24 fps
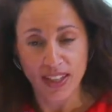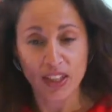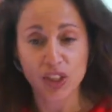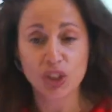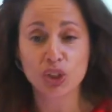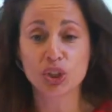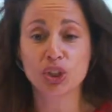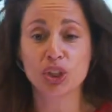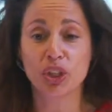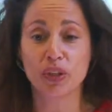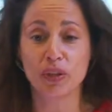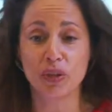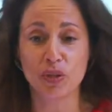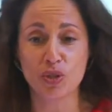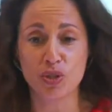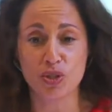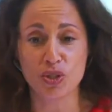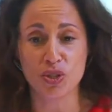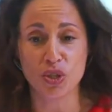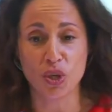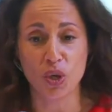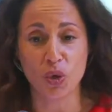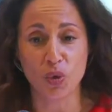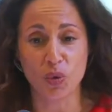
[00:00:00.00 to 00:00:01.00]
Sharon
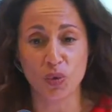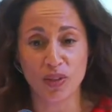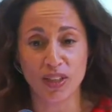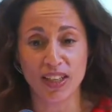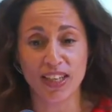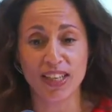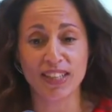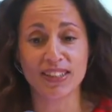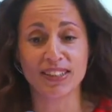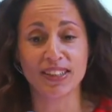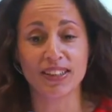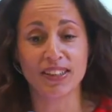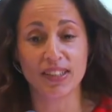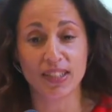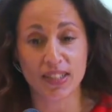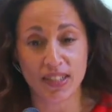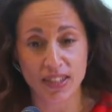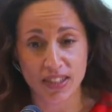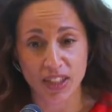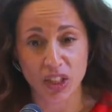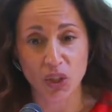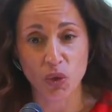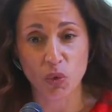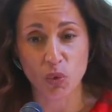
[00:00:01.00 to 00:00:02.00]
Stone is a
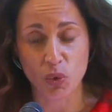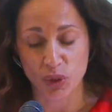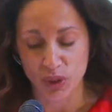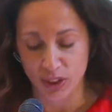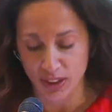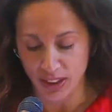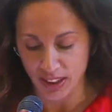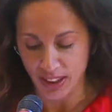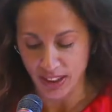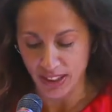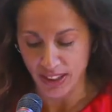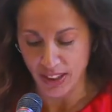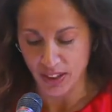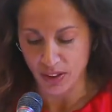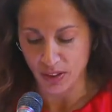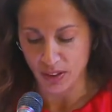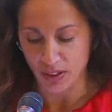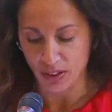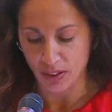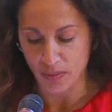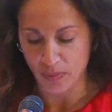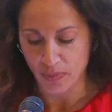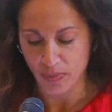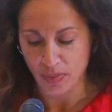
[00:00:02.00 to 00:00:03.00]
distinguished
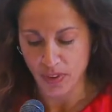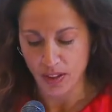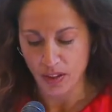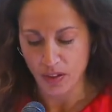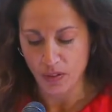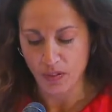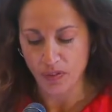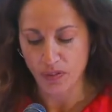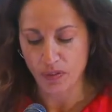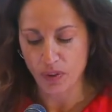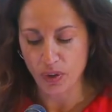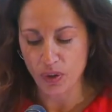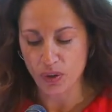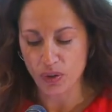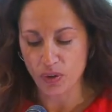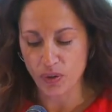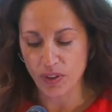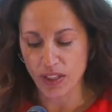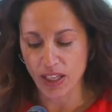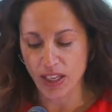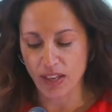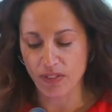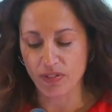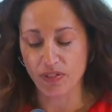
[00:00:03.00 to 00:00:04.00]
leader,
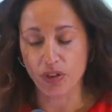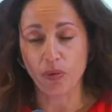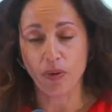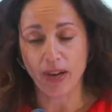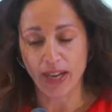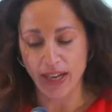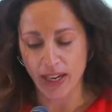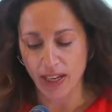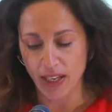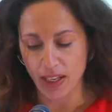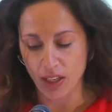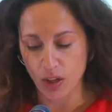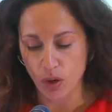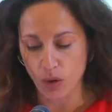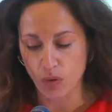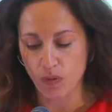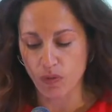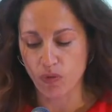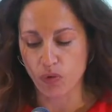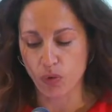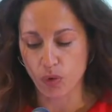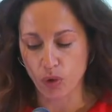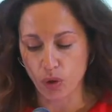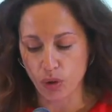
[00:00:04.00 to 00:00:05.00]
furthering a variety
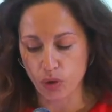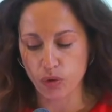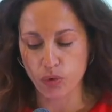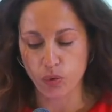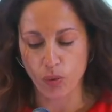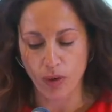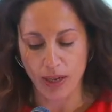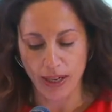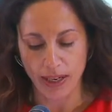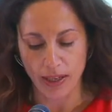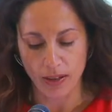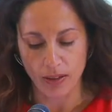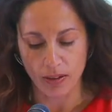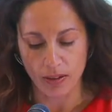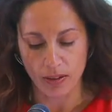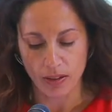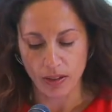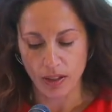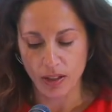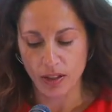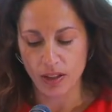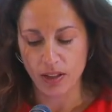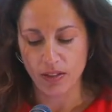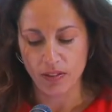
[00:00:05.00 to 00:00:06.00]
of worthwhile
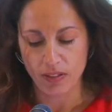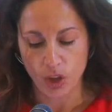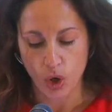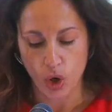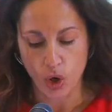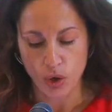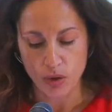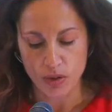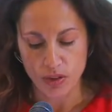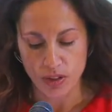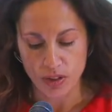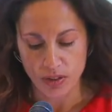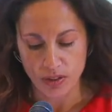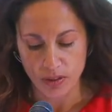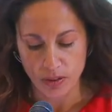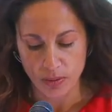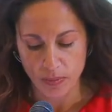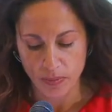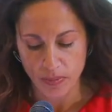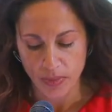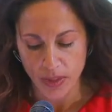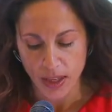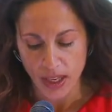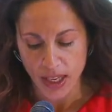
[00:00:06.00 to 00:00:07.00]
causes.
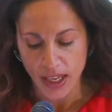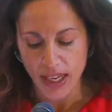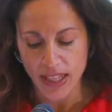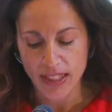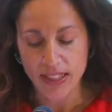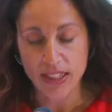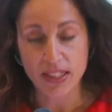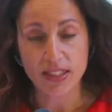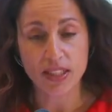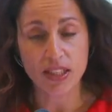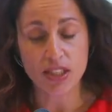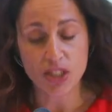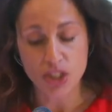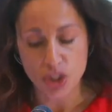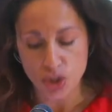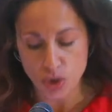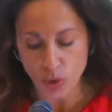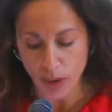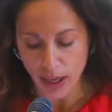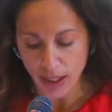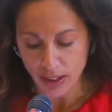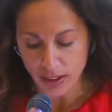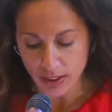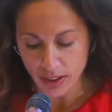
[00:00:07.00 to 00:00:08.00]
It is
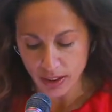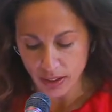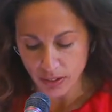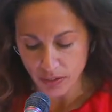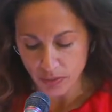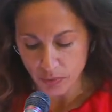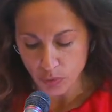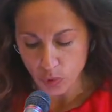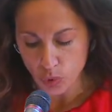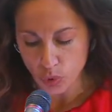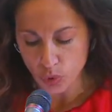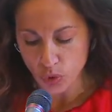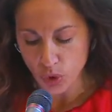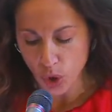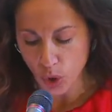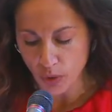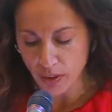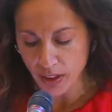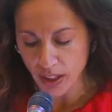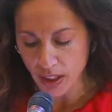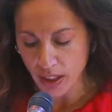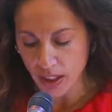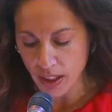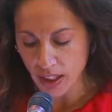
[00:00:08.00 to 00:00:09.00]
instructive to know
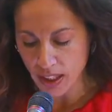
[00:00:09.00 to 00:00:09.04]
that in